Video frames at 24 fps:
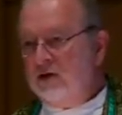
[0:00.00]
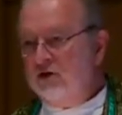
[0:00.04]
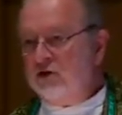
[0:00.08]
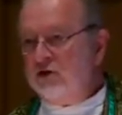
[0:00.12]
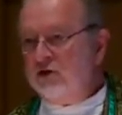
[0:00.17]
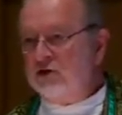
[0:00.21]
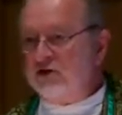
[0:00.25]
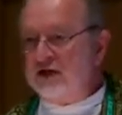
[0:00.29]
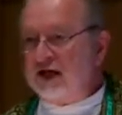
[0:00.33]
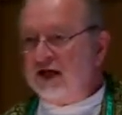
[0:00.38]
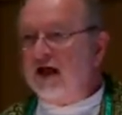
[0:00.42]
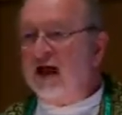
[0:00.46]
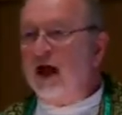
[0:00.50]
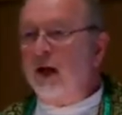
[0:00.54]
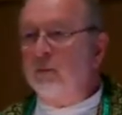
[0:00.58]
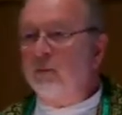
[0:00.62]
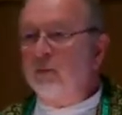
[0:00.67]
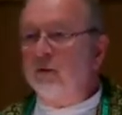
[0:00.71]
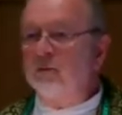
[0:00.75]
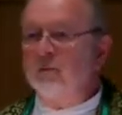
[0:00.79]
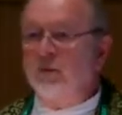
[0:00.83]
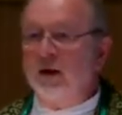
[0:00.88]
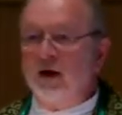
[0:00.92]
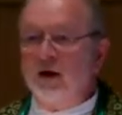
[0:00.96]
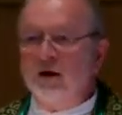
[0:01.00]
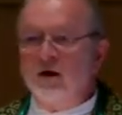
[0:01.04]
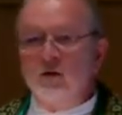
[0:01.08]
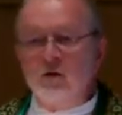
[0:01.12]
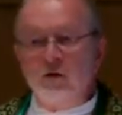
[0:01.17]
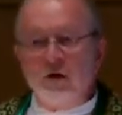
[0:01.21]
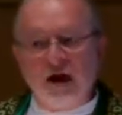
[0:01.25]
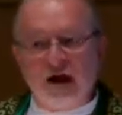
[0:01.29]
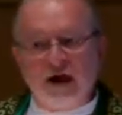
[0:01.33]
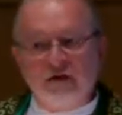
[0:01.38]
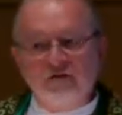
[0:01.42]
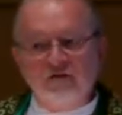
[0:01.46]
Just a couple
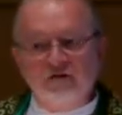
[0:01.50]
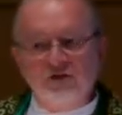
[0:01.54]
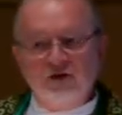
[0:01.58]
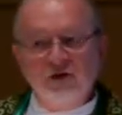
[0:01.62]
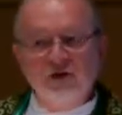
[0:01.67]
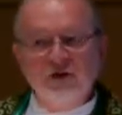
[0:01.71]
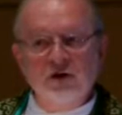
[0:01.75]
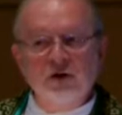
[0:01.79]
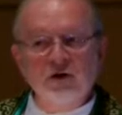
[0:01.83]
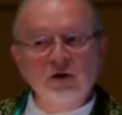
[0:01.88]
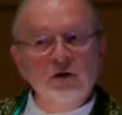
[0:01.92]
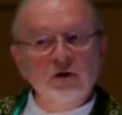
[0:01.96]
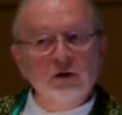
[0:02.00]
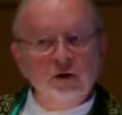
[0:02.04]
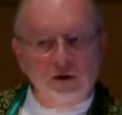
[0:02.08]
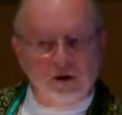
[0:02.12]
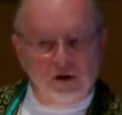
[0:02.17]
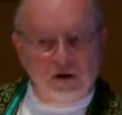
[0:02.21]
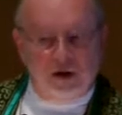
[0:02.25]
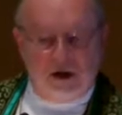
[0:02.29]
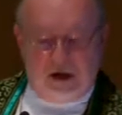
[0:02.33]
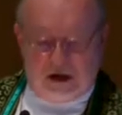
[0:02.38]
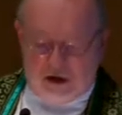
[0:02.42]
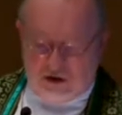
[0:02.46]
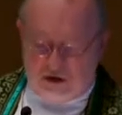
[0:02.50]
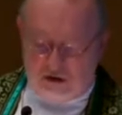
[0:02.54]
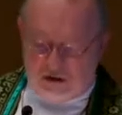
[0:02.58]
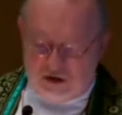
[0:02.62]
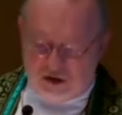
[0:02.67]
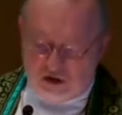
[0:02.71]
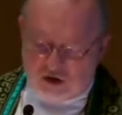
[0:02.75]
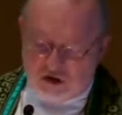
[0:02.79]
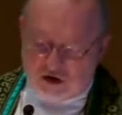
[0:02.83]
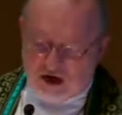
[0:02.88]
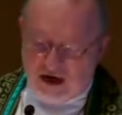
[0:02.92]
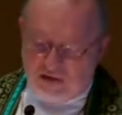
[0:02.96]
paragraphs earlier
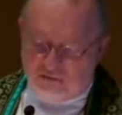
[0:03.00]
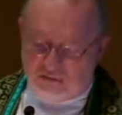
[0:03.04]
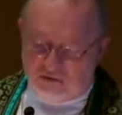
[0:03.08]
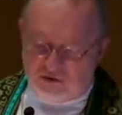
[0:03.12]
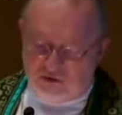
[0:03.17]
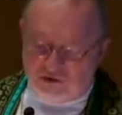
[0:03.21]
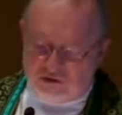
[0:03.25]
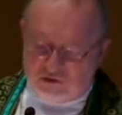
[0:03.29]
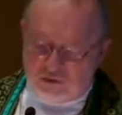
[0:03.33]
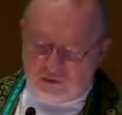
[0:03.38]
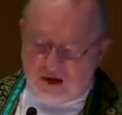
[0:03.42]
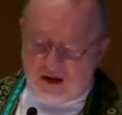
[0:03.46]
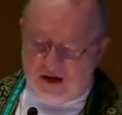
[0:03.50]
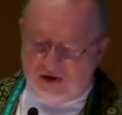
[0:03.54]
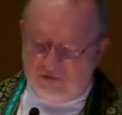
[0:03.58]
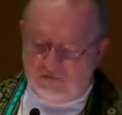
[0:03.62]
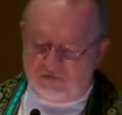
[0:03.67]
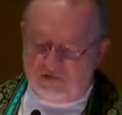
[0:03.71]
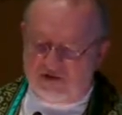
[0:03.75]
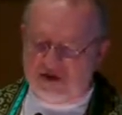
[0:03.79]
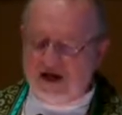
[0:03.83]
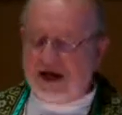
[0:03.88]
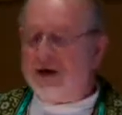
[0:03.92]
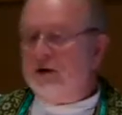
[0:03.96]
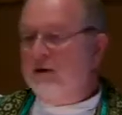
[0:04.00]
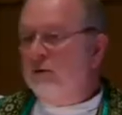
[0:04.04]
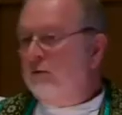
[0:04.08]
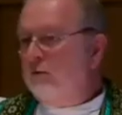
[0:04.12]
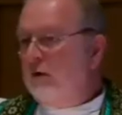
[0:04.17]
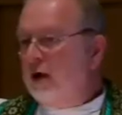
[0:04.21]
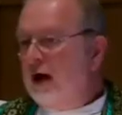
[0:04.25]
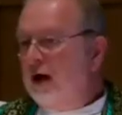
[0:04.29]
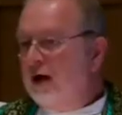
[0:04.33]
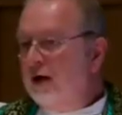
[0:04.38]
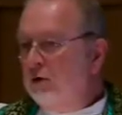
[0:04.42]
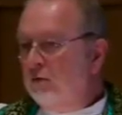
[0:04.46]
in chapter 12,
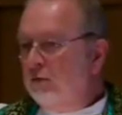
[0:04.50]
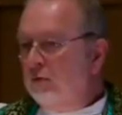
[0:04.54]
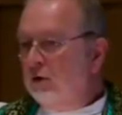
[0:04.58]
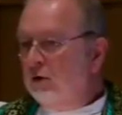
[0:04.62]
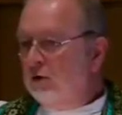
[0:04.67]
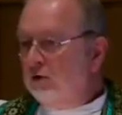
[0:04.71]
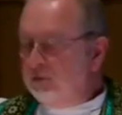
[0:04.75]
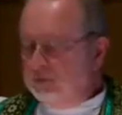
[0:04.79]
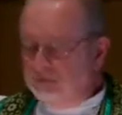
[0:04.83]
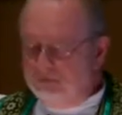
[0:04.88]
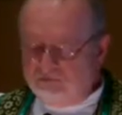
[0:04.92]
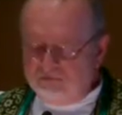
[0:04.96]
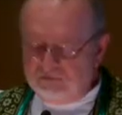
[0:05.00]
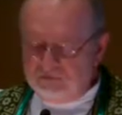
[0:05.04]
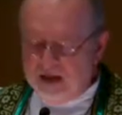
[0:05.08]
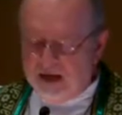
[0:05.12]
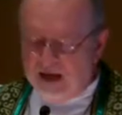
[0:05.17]
Zechariah wrote,